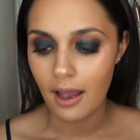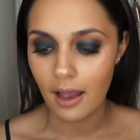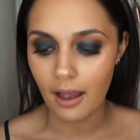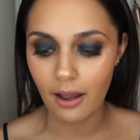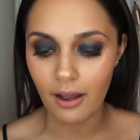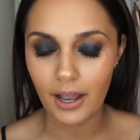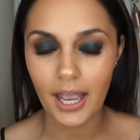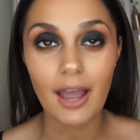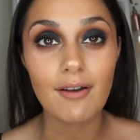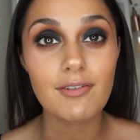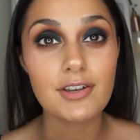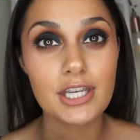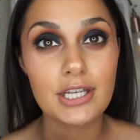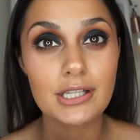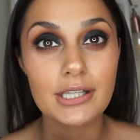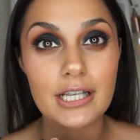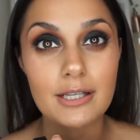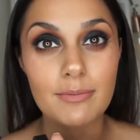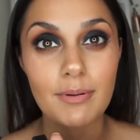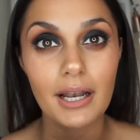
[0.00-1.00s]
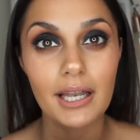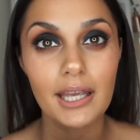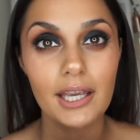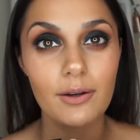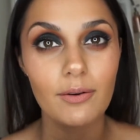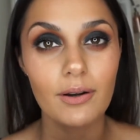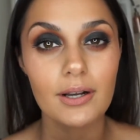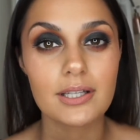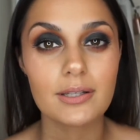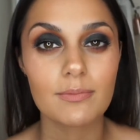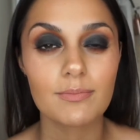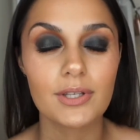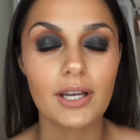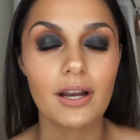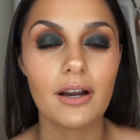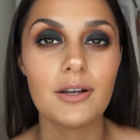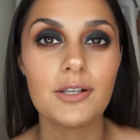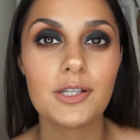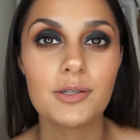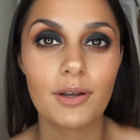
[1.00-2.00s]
I haven't used this palette in quite some time,